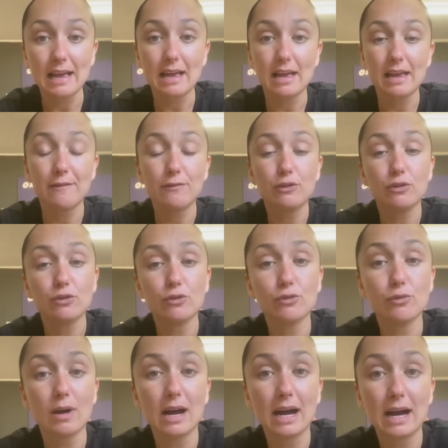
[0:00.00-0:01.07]
if you
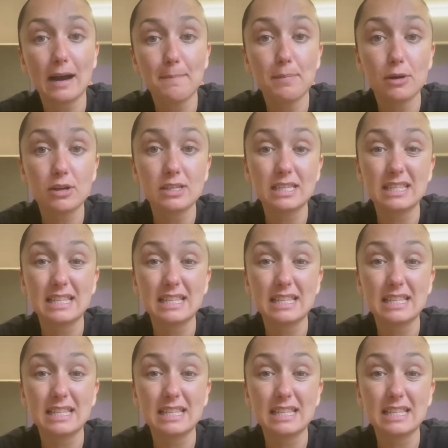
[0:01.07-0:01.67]
are a person